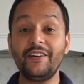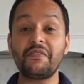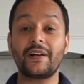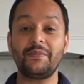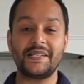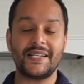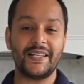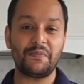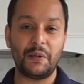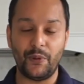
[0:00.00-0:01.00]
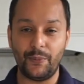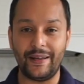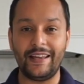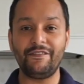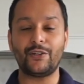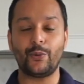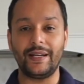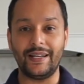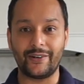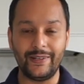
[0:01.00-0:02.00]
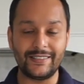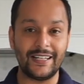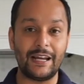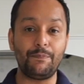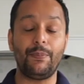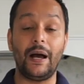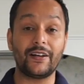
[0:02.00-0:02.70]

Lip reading: of what I've been telling people about inventory increasing and